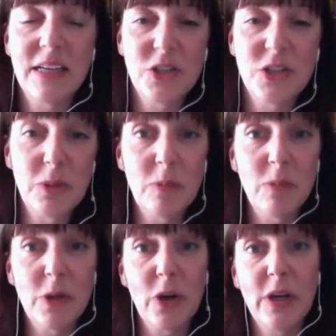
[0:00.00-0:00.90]
When we're
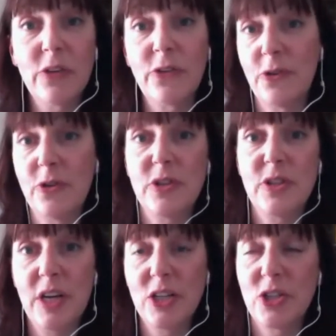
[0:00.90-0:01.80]
going through the
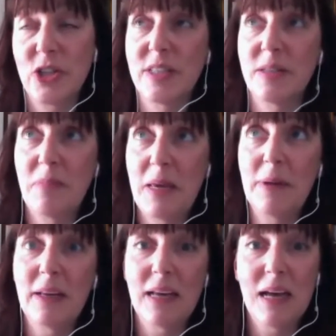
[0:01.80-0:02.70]
searches and
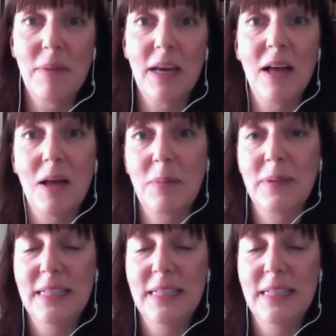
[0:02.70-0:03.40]
people are coming up,